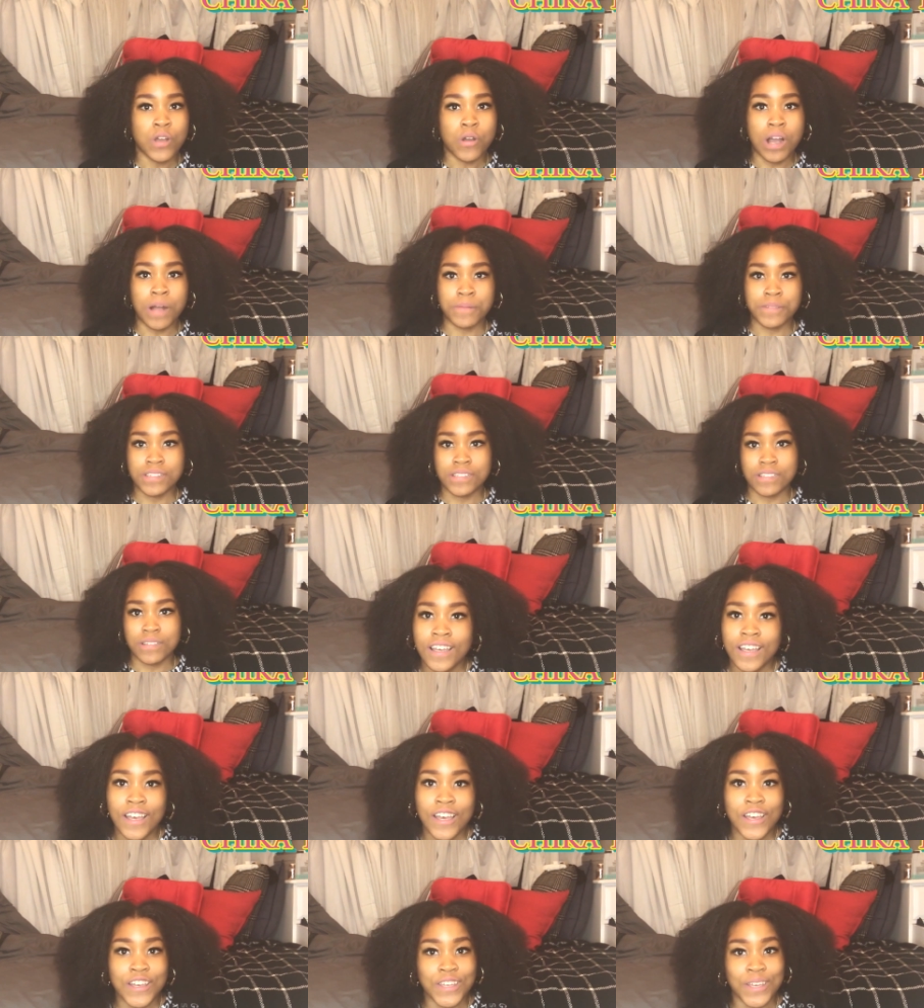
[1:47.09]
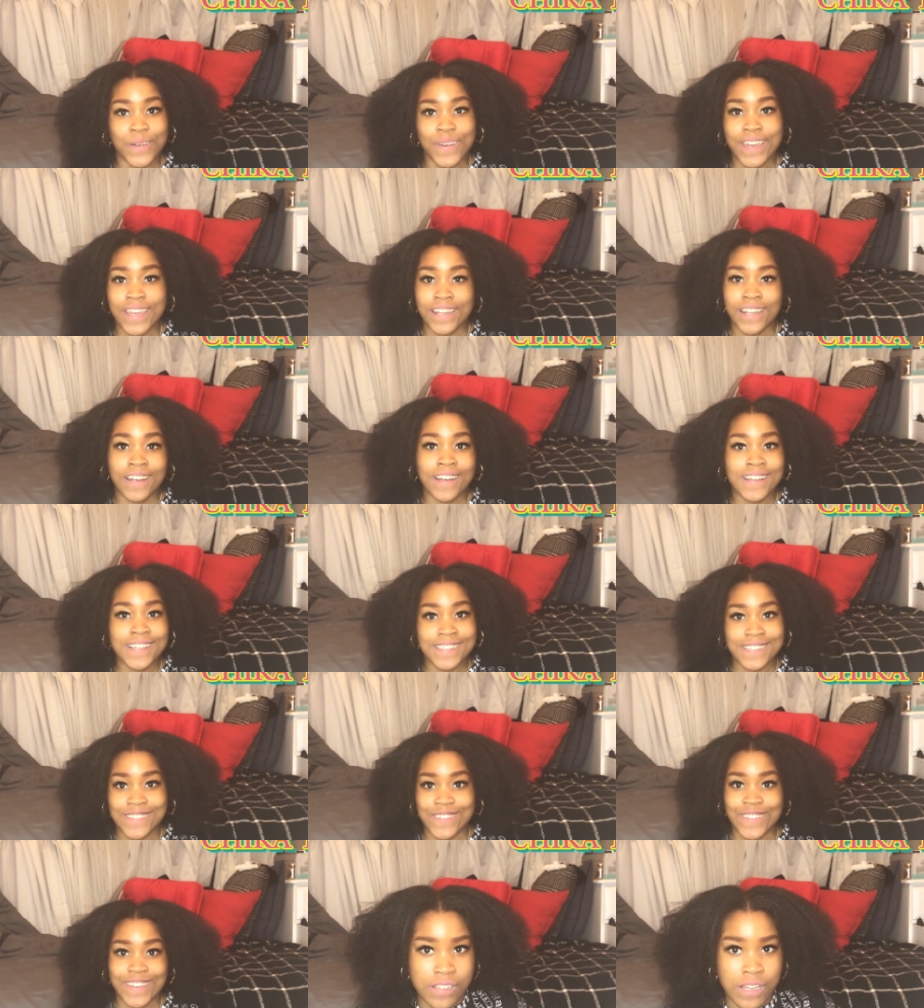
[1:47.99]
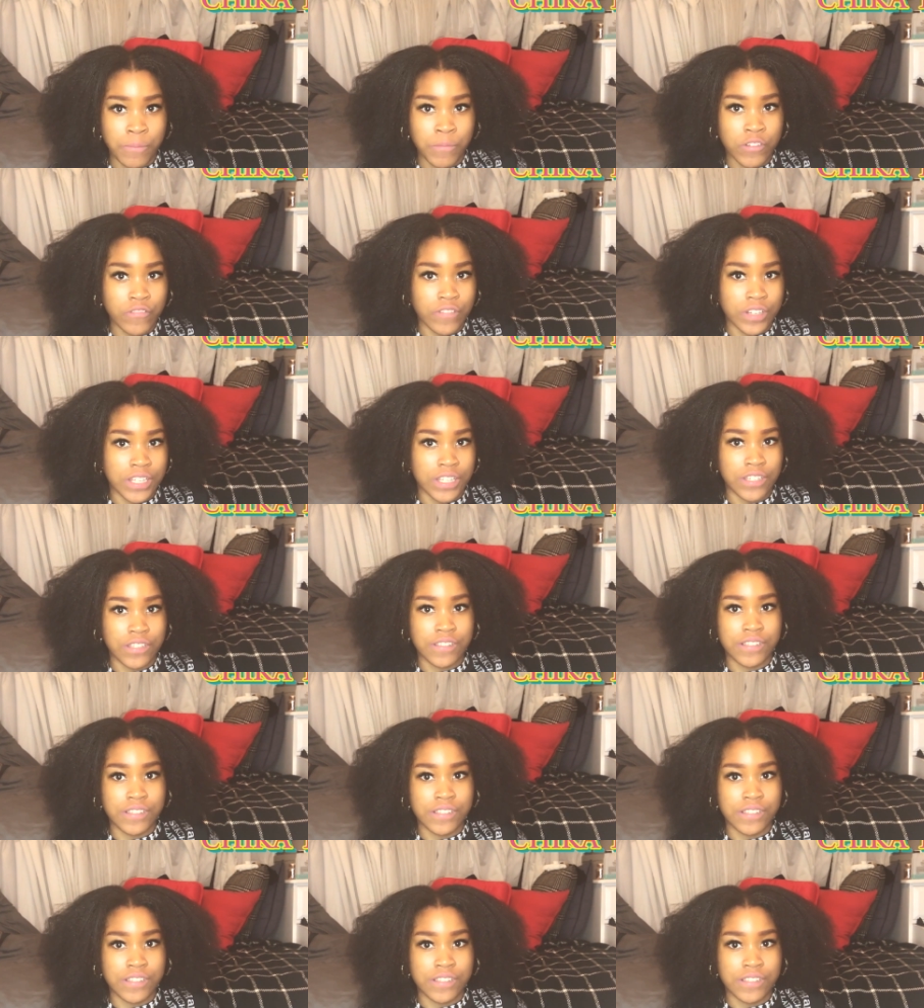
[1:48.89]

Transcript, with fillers: I'm just gonna go ahead and answer it I'm not really